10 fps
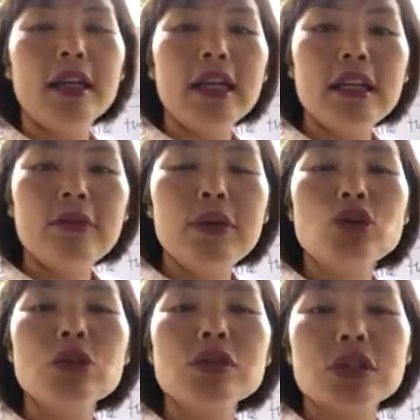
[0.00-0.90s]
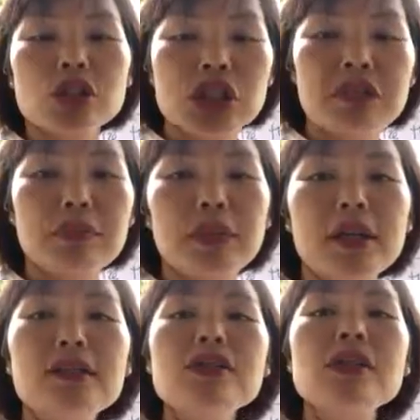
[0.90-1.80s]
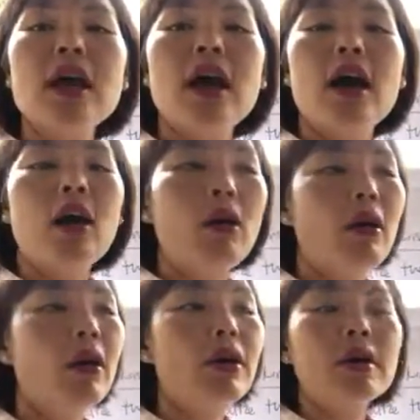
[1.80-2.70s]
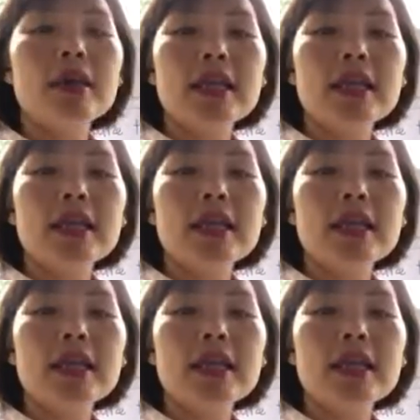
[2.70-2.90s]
individuals' achievements, or